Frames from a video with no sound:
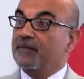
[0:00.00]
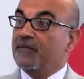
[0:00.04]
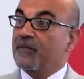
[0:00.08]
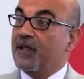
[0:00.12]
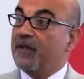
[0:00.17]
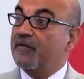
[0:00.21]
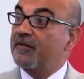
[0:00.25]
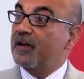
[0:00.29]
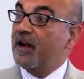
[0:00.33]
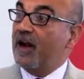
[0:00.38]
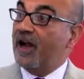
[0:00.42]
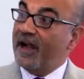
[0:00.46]

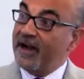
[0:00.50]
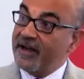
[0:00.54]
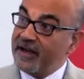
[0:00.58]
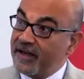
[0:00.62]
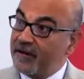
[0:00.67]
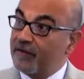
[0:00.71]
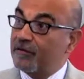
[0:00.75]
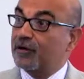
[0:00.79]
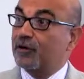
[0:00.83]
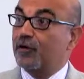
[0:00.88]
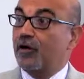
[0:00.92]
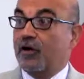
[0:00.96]
Even I
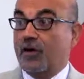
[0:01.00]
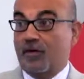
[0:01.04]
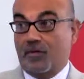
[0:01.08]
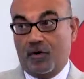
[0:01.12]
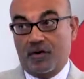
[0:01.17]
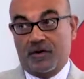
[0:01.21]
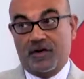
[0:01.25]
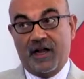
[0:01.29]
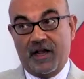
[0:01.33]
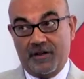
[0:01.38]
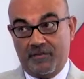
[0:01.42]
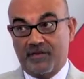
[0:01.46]
never thought
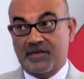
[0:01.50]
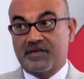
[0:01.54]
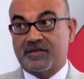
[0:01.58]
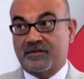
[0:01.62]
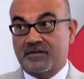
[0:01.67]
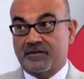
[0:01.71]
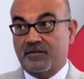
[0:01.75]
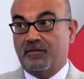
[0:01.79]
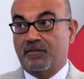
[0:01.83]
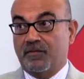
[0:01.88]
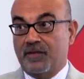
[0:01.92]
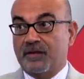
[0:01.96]
about it, I
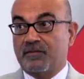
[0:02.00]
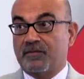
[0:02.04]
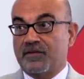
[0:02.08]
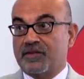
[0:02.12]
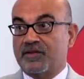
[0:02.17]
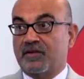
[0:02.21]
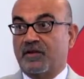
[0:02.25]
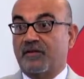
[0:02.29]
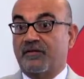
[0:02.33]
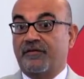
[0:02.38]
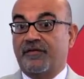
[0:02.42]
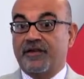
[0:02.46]

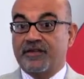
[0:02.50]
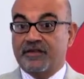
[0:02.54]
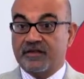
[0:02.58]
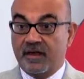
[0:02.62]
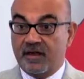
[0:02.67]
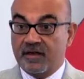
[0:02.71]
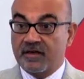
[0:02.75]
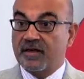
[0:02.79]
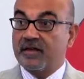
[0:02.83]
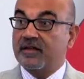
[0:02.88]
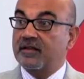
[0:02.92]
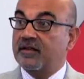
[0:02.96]
must confess,
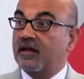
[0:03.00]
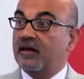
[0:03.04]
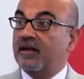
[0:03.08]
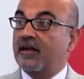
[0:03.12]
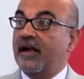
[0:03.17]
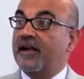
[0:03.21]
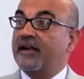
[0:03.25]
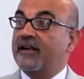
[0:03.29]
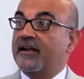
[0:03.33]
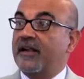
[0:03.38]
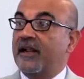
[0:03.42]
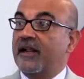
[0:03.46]
until the client